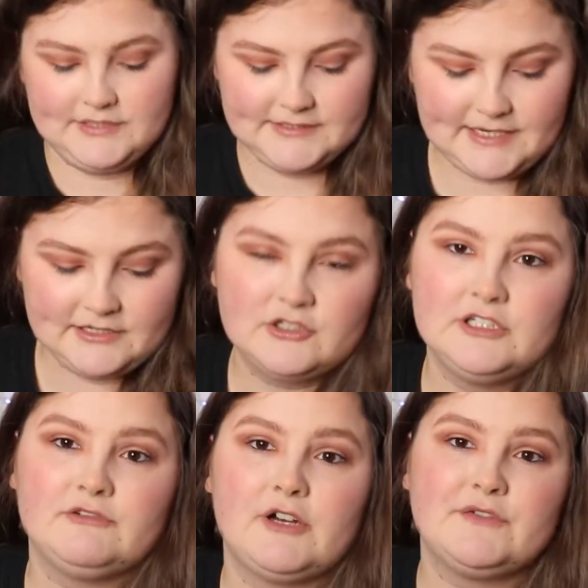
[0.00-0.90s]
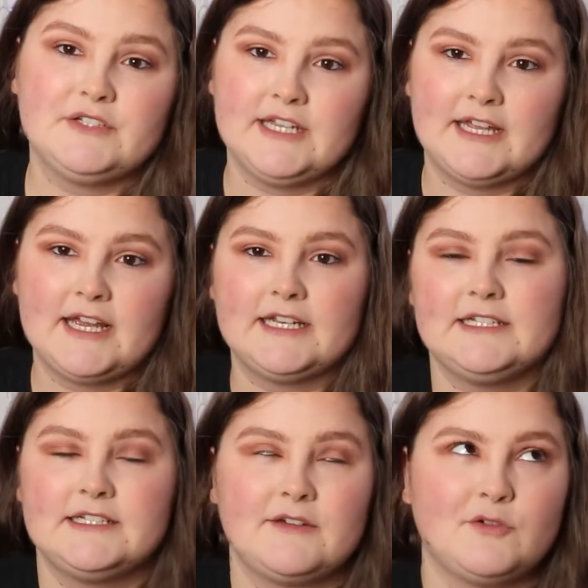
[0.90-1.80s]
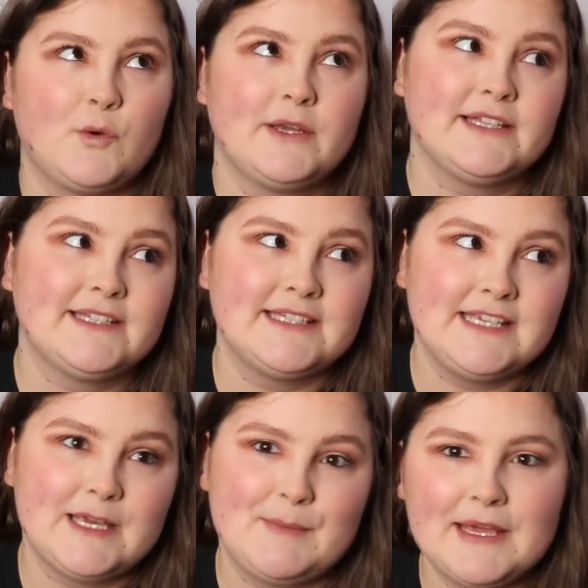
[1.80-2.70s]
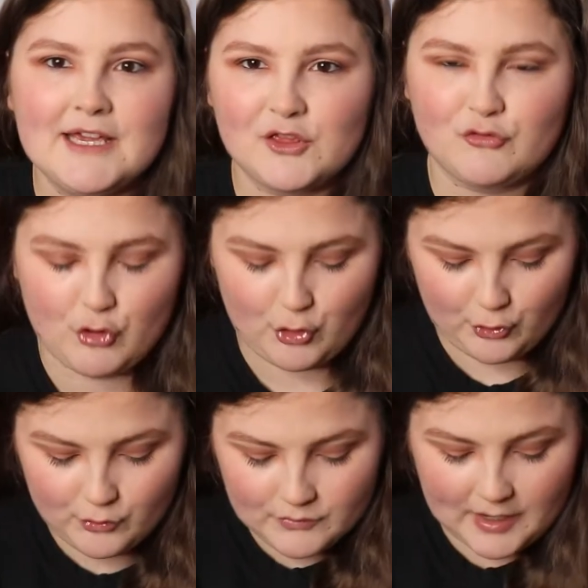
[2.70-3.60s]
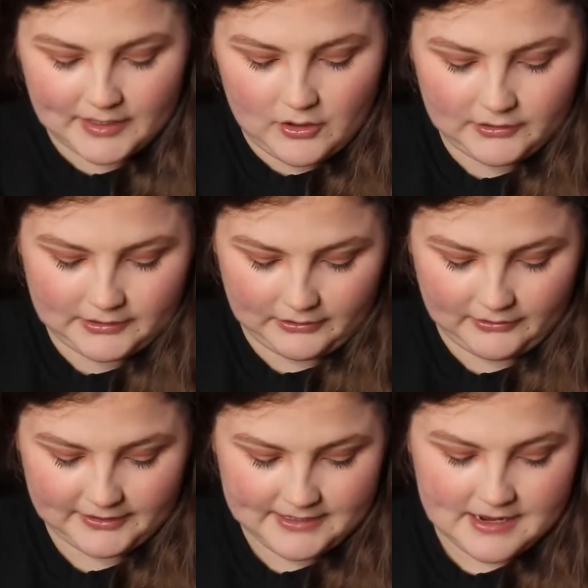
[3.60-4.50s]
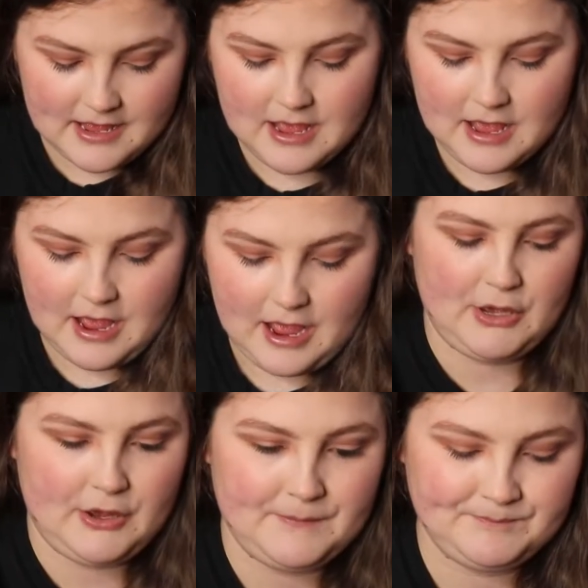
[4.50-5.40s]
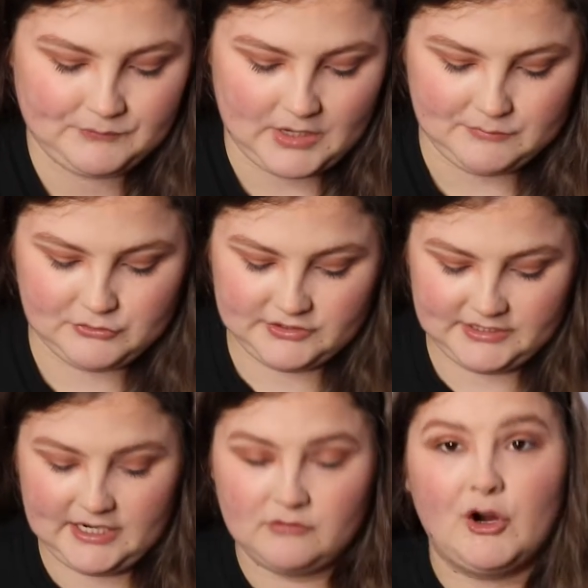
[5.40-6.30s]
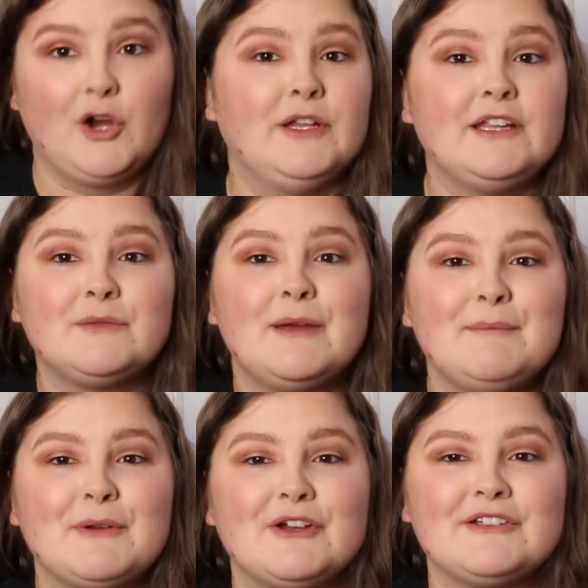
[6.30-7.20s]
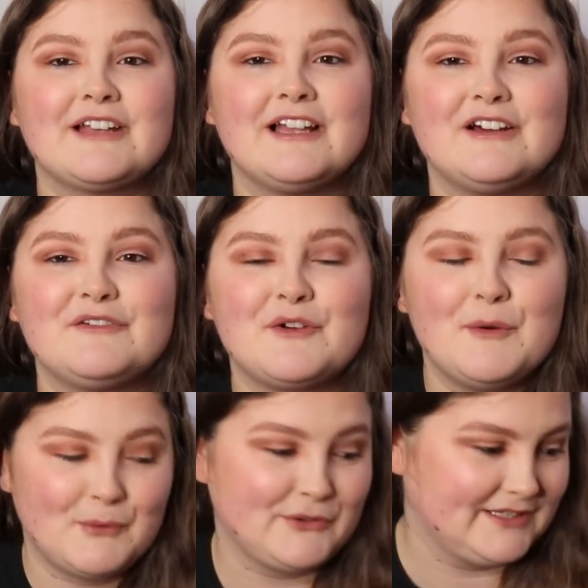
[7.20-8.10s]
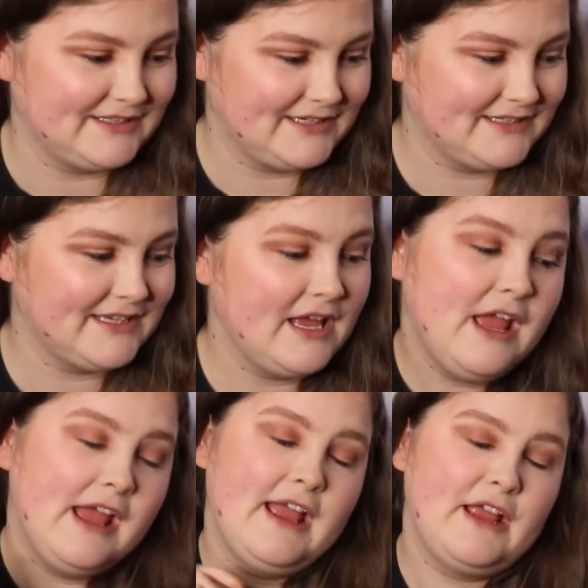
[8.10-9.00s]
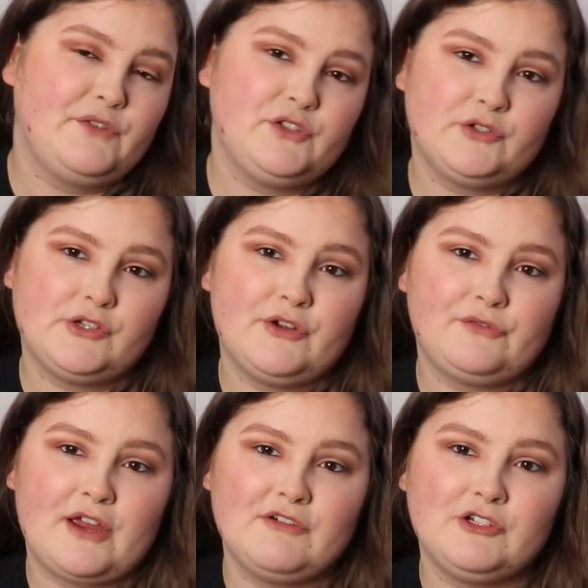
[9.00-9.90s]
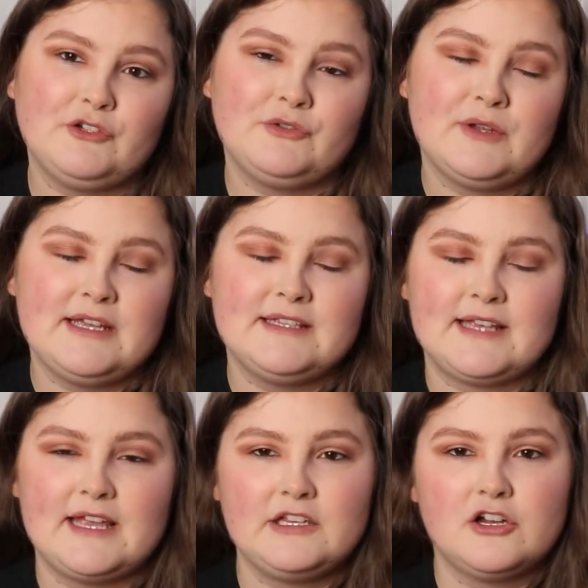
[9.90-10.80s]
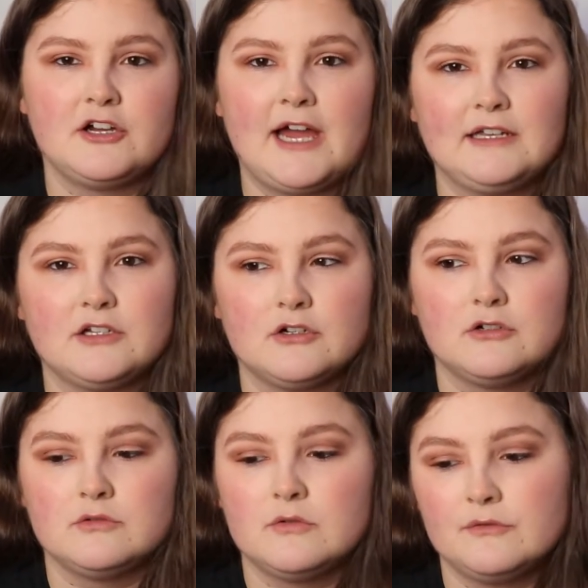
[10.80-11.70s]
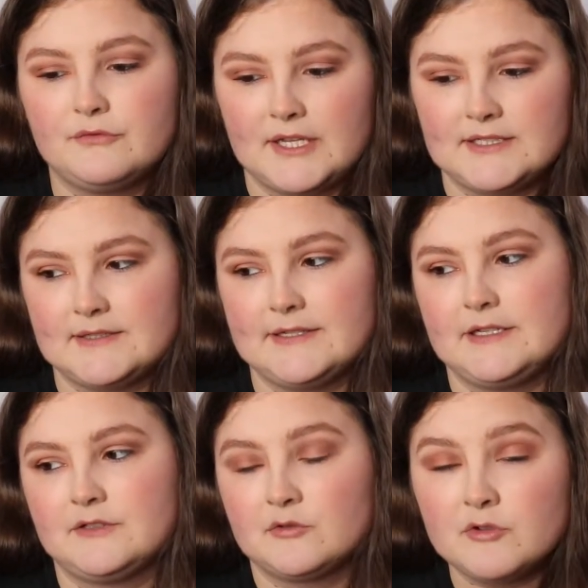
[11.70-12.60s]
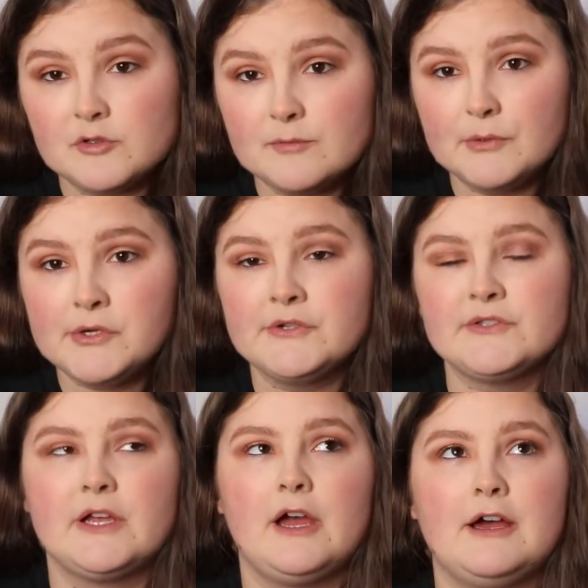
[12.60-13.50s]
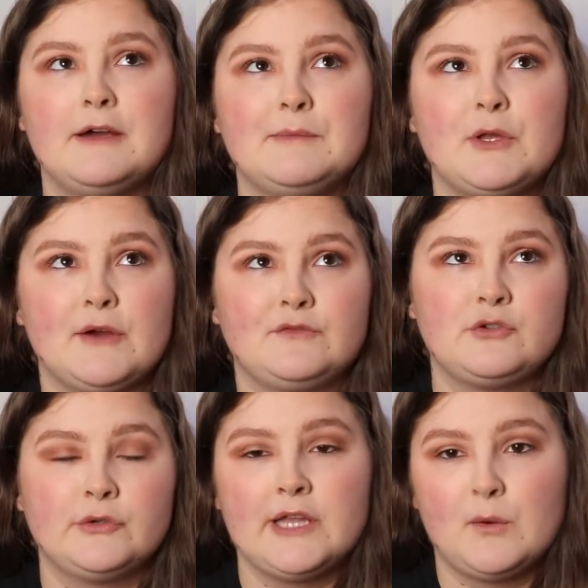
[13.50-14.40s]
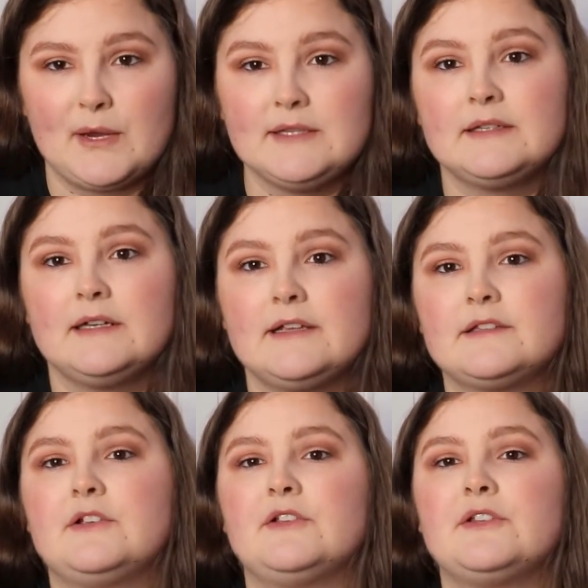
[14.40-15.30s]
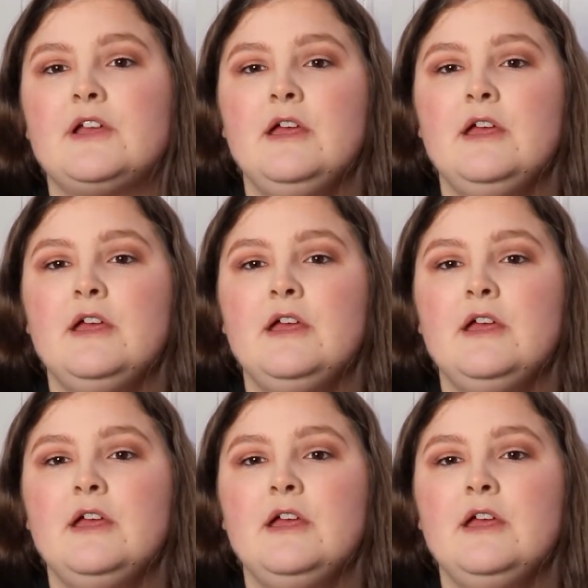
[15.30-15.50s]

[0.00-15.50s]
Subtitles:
this actually arrived today and I did have a quick sneaky peek through, I can't lie, but I'm just going to get right on into it because I love unboxing these. If you don't know, Fairyloot is a young adult fantasy subscription box. You have to join their waiting list because